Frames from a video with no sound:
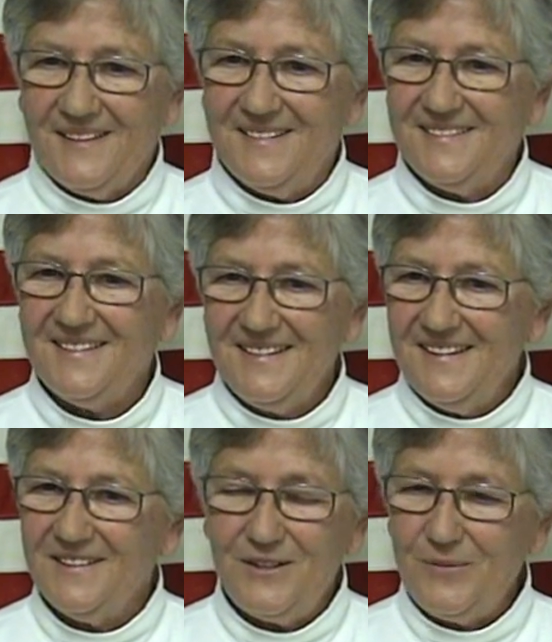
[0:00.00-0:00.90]

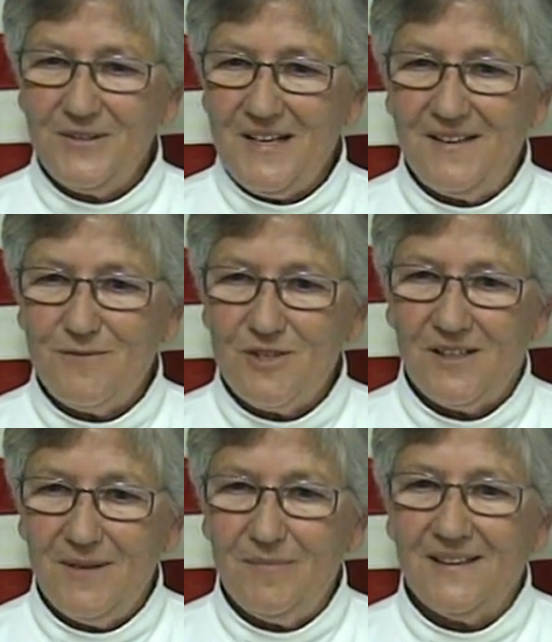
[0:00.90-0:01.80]
and this was end of
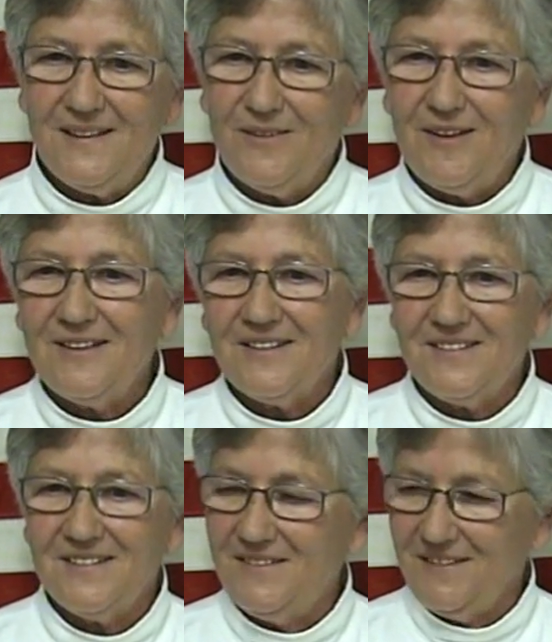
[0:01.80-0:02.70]
July, beginning of
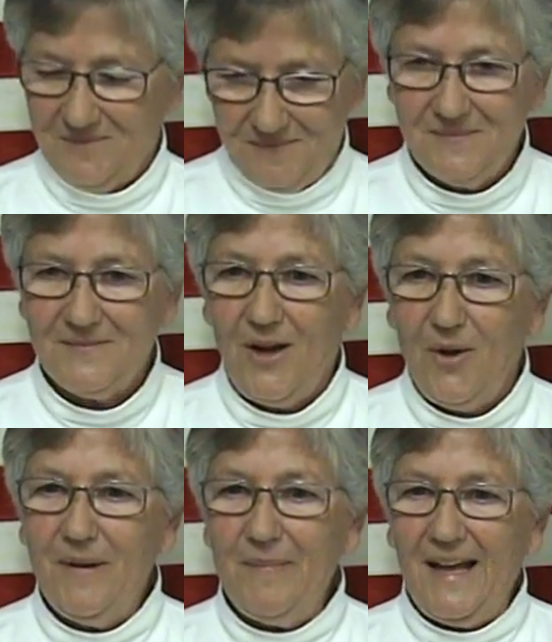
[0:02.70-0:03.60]
August. And I said,
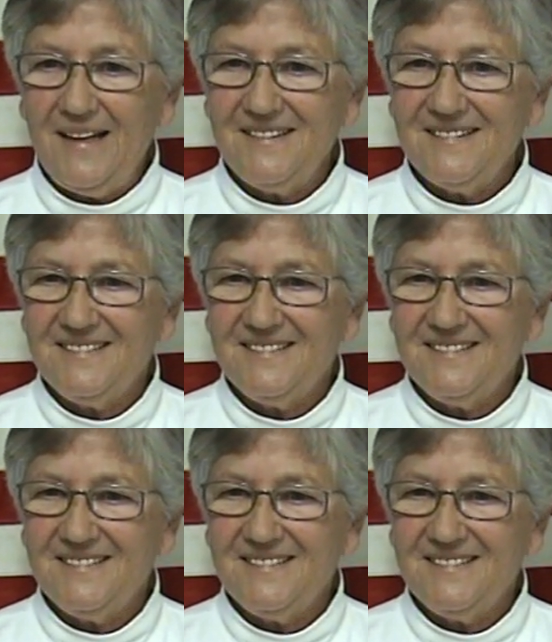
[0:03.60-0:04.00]
"I'll be back."